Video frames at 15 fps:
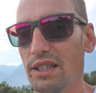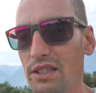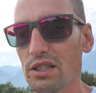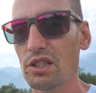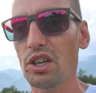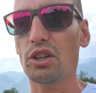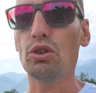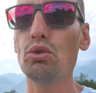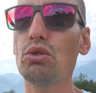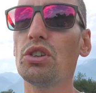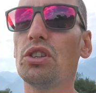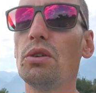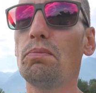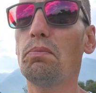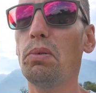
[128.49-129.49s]
a
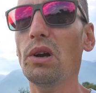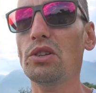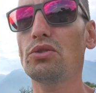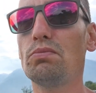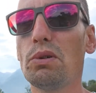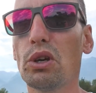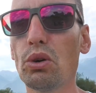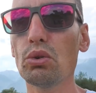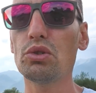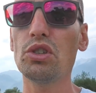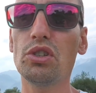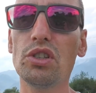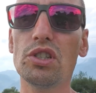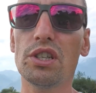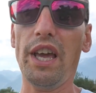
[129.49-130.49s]
security patch because
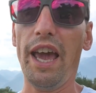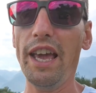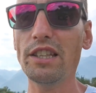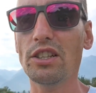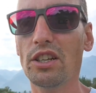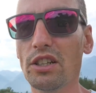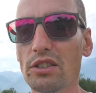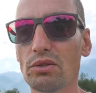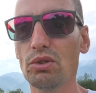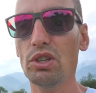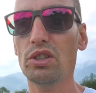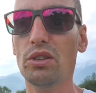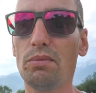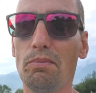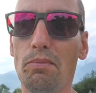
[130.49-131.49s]
it is
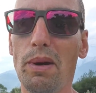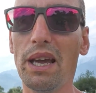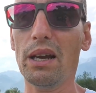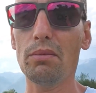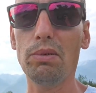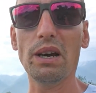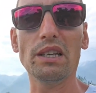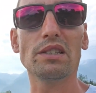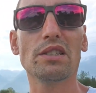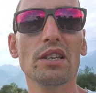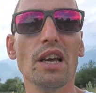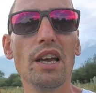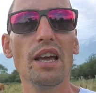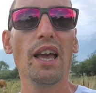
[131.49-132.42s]
800 megabytes.